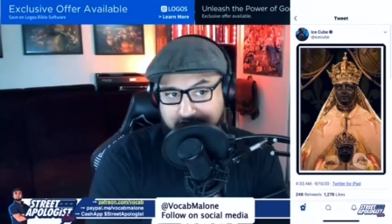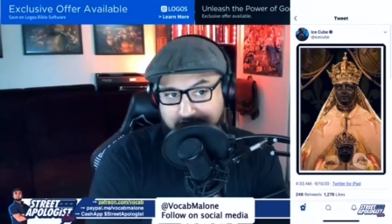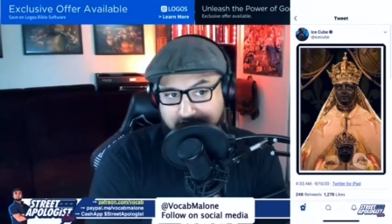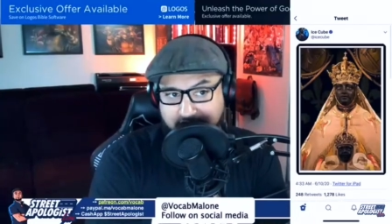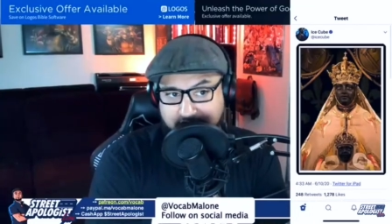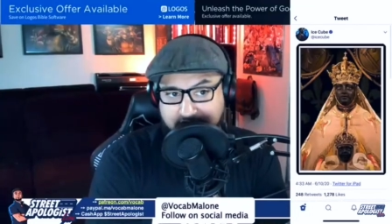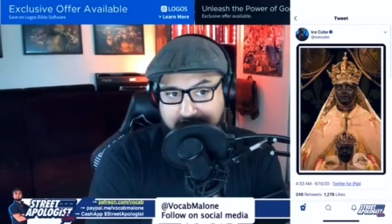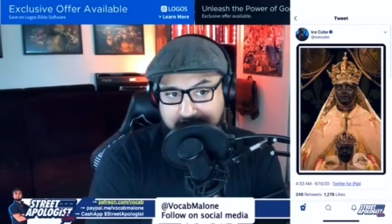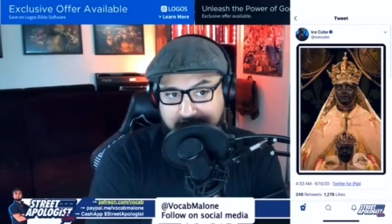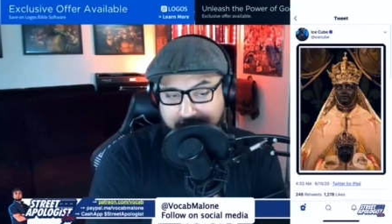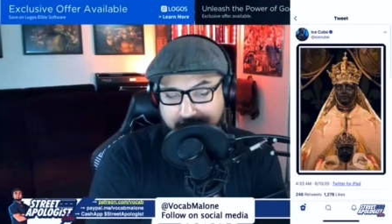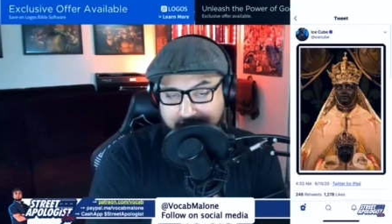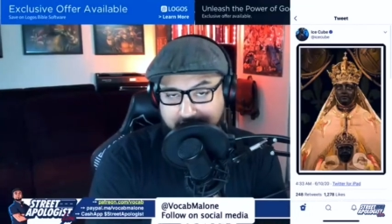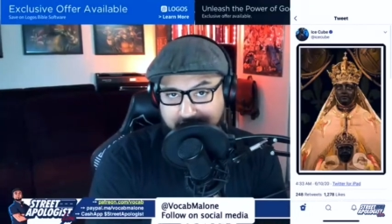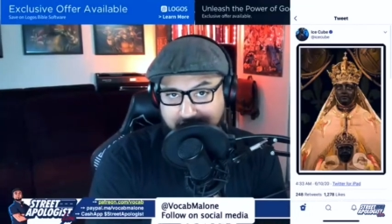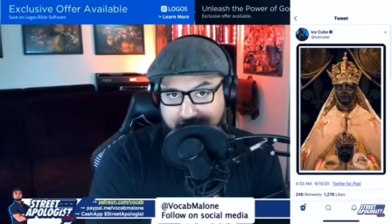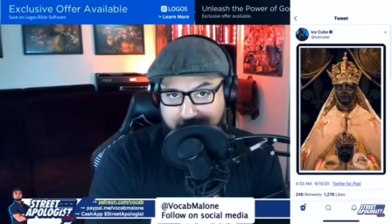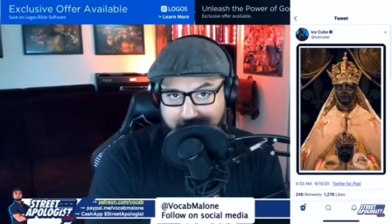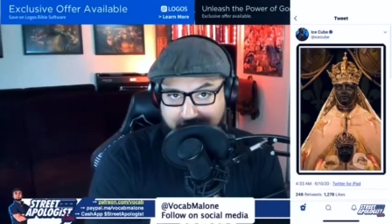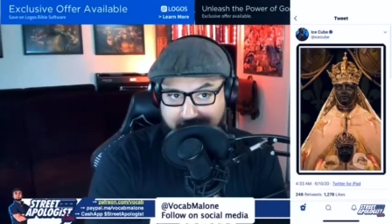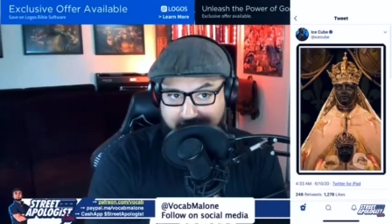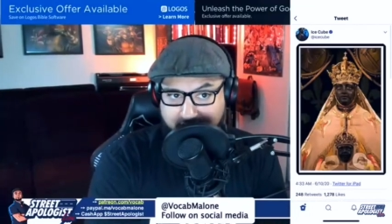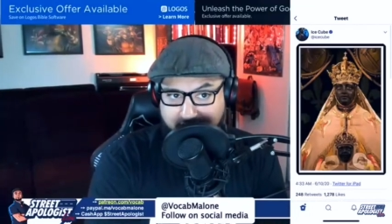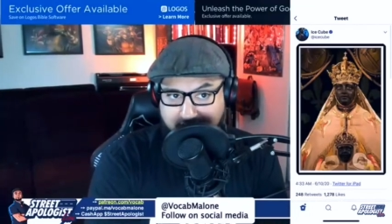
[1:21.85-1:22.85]
at least the ones
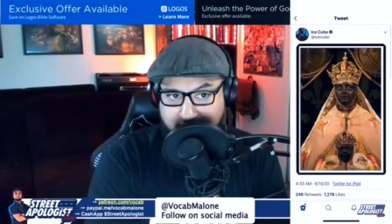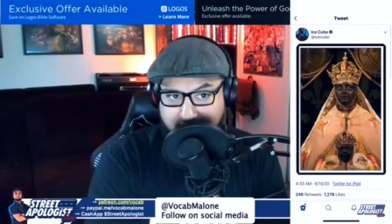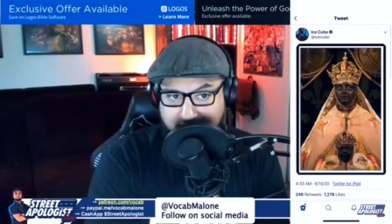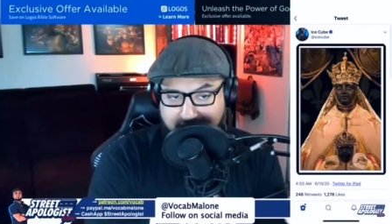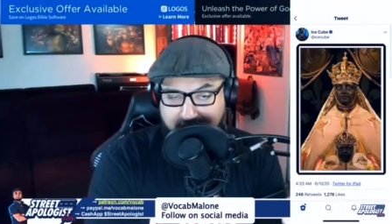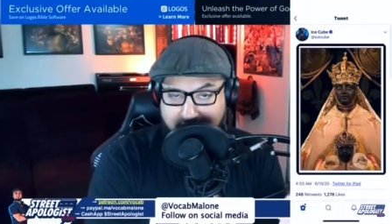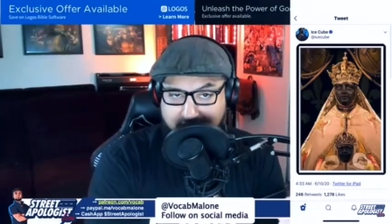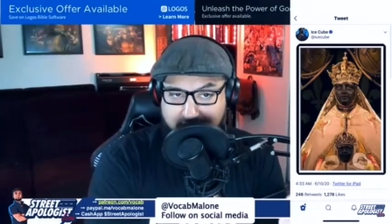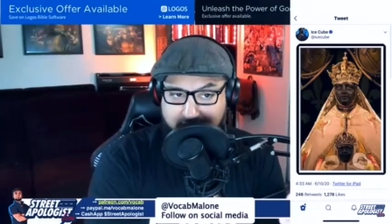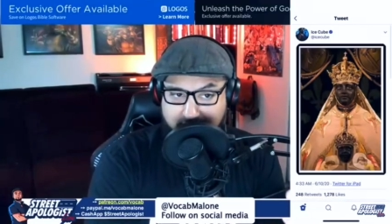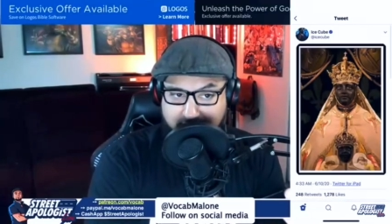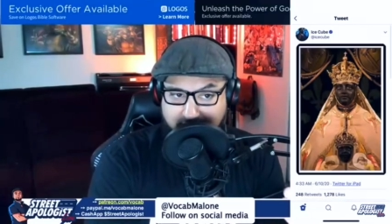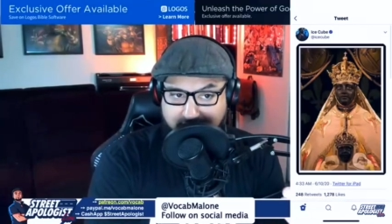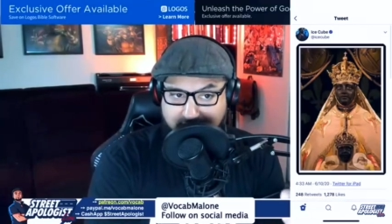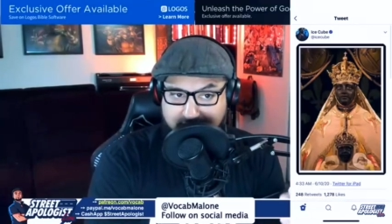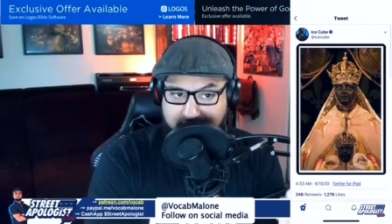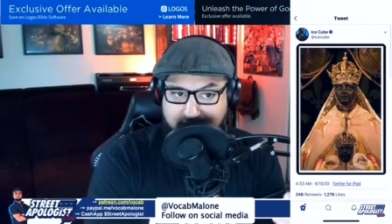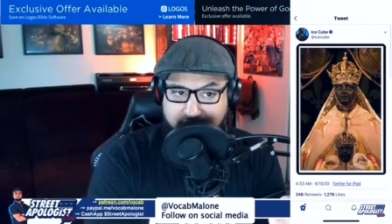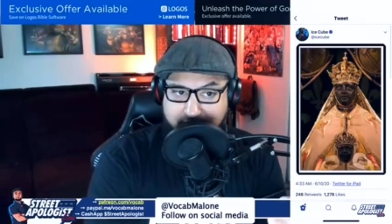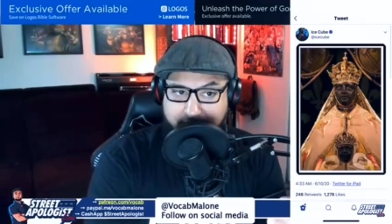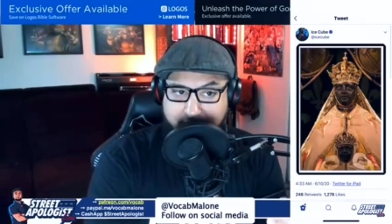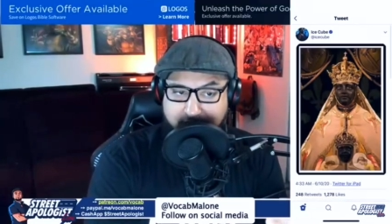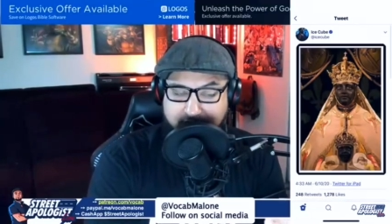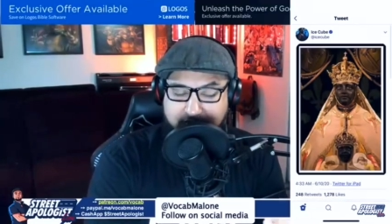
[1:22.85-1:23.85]
who are the
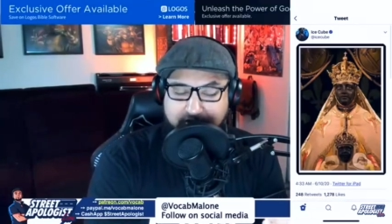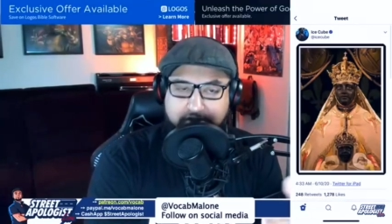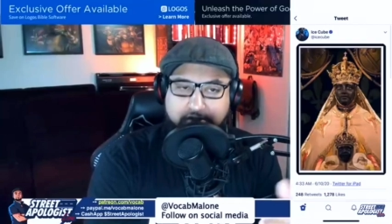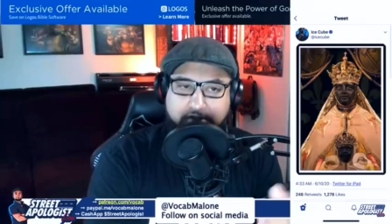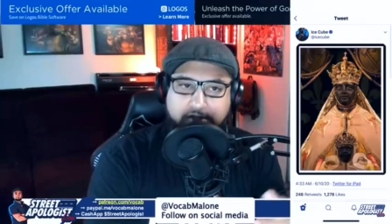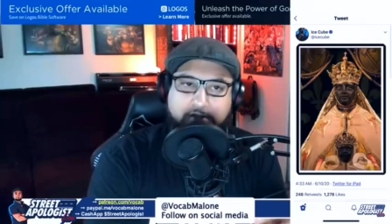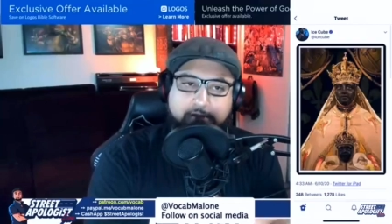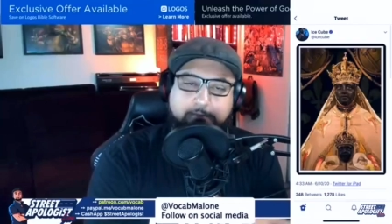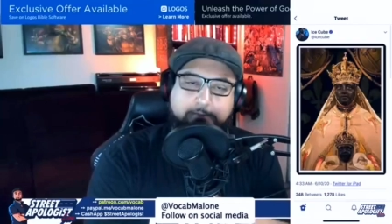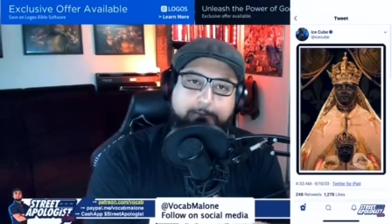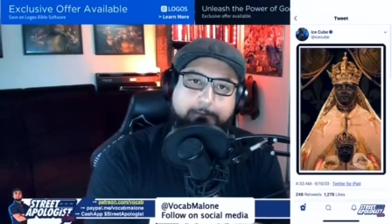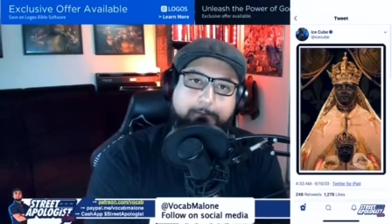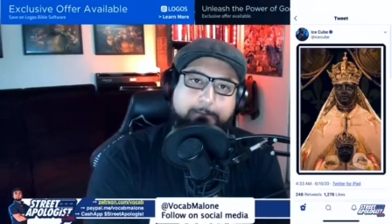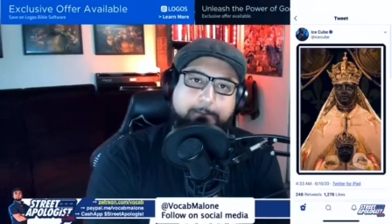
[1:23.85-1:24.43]
iconoclasts, especially.